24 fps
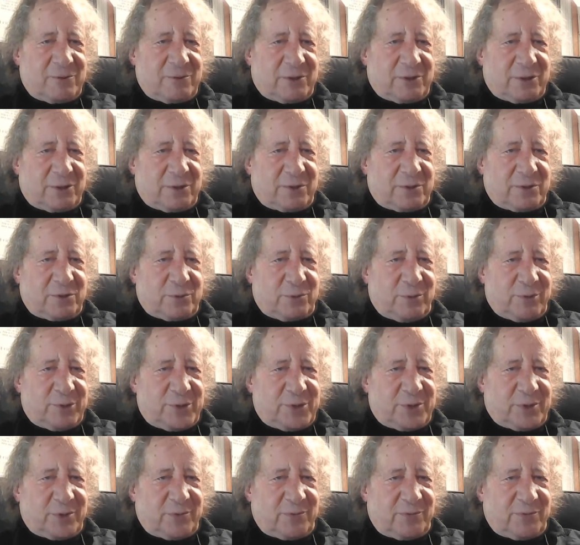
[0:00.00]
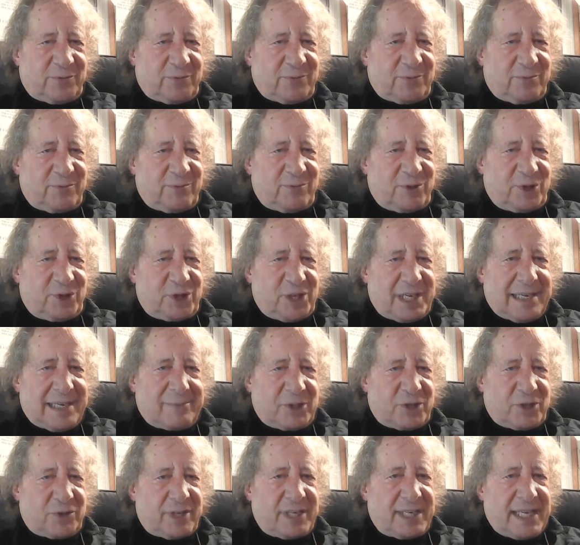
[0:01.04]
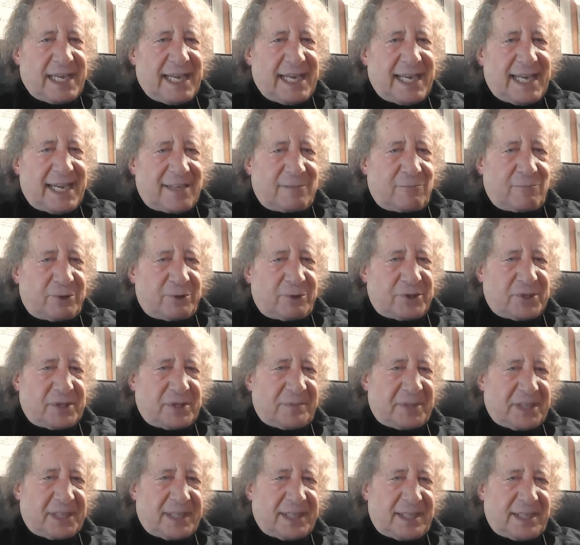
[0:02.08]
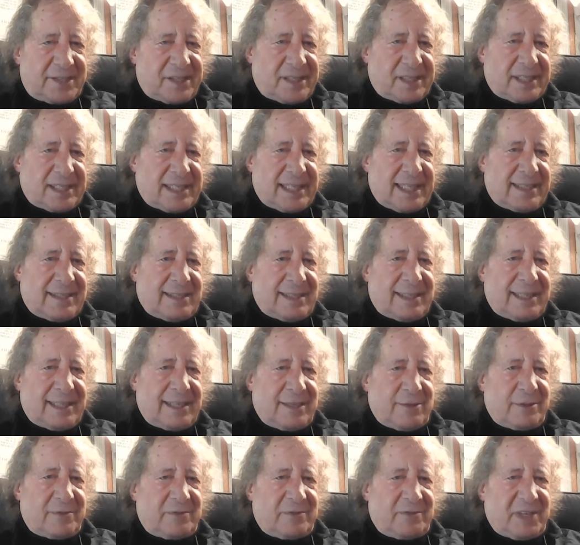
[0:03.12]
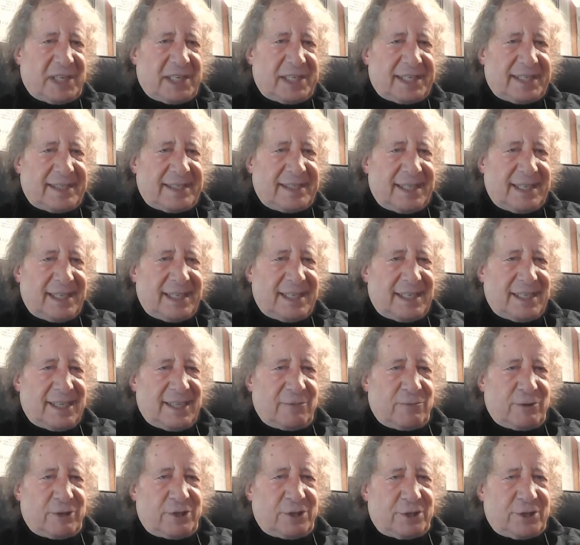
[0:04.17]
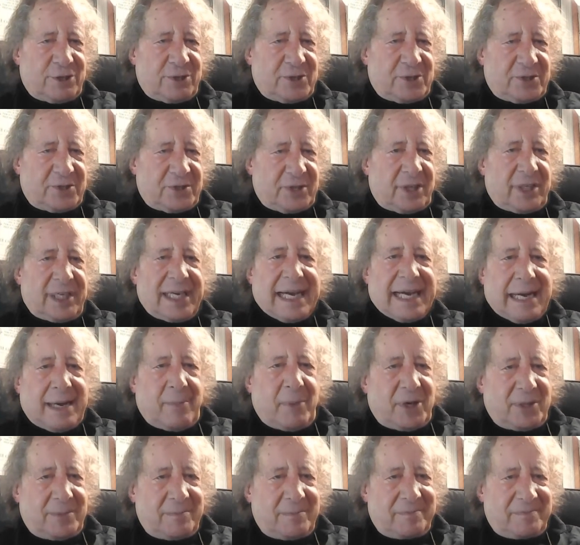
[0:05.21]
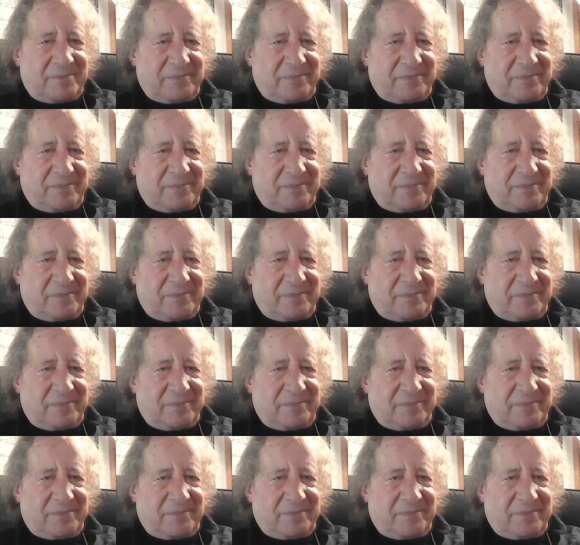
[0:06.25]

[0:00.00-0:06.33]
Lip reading: it with the tools of geometry and with something else that Galileo invented, which is the lab,